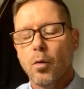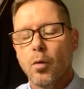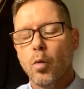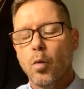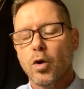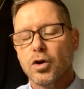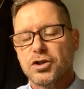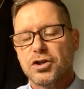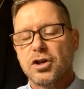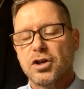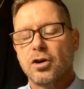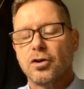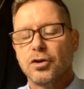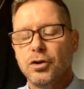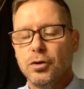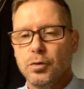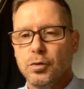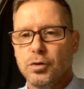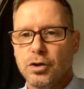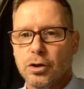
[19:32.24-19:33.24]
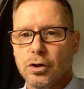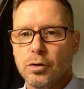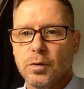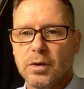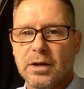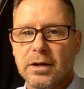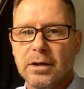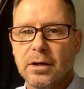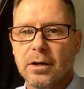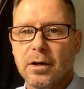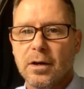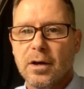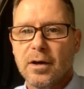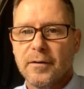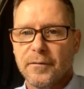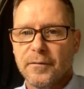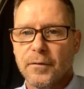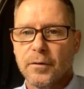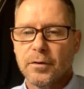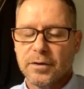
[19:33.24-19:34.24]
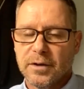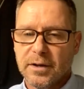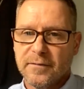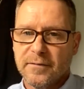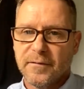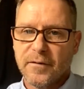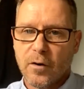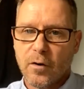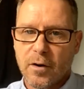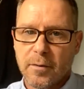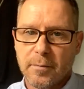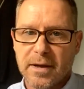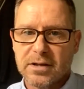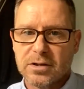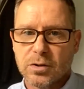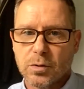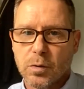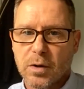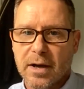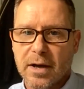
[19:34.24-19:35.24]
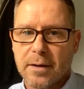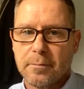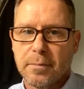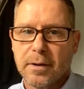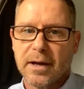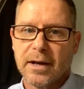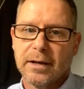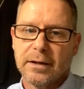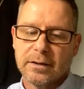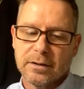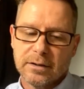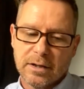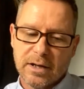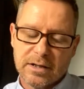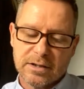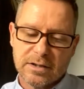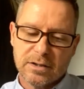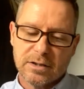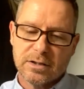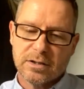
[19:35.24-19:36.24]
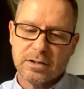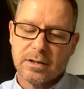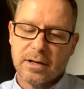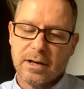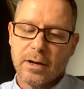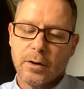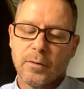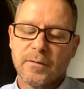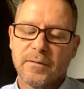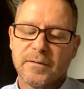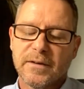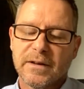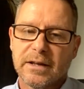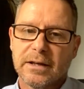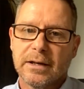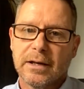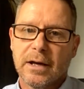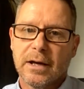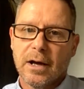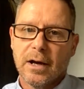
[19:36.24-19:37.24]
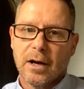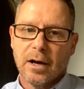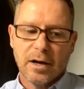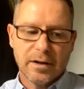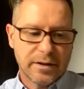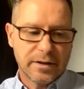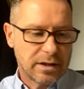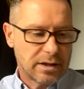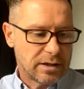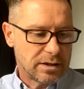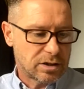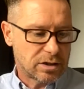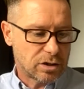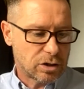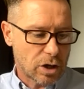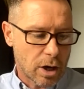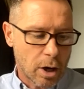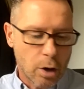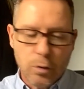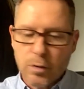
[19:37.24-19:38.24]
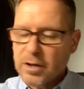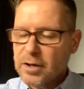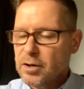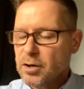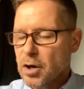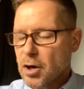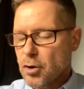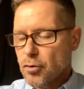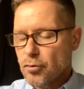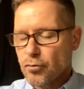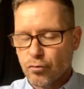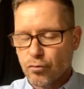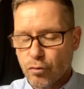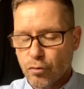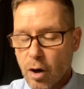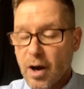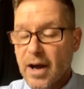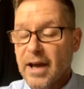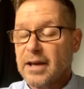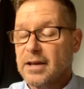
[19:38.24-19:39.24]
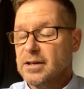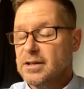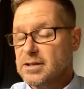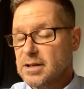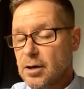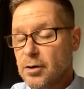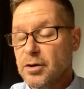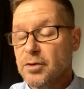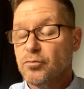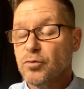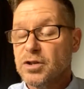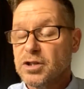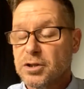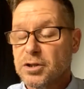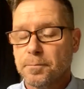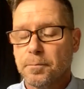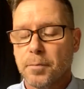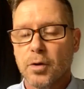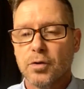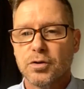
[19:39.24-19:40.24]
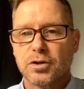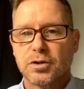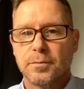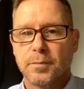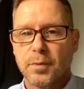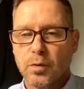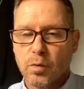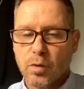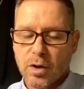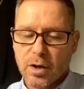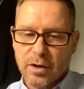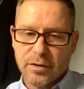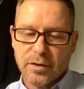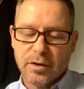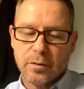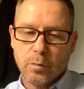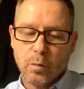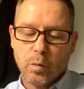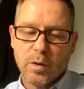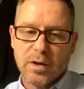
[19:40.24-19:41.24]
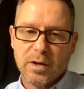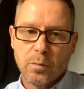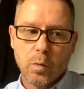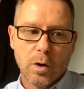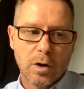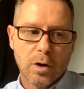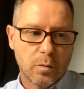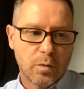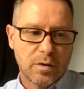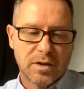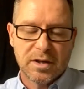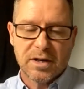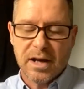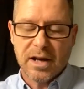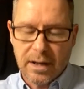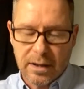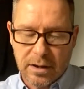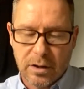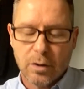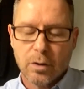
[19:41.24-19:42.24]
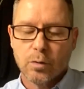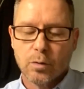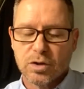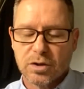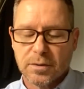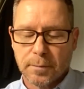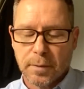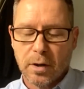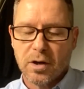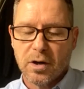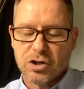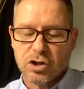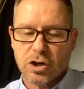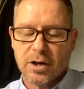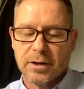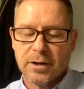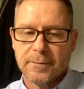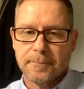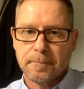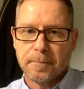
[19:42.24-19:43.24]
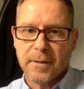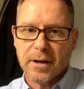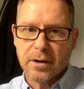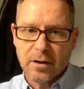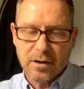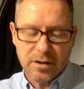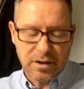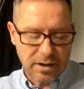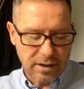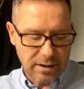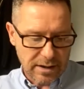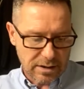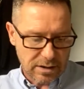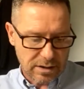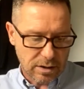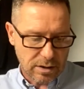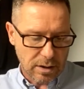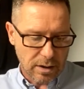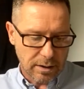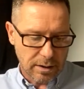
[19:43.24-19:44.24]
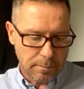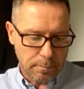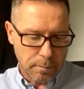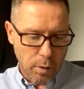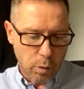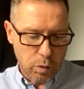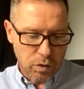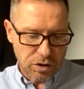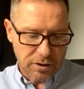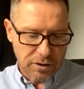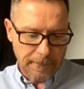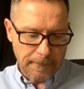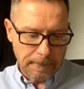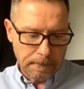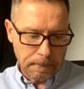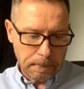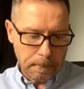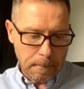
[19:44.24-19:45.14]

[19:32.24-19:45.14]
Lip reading: What are you doing for the environmental campaign? And us as a LV, I think it's only right, it's only responsible that we work with an ethical supply chain. And I think that's important.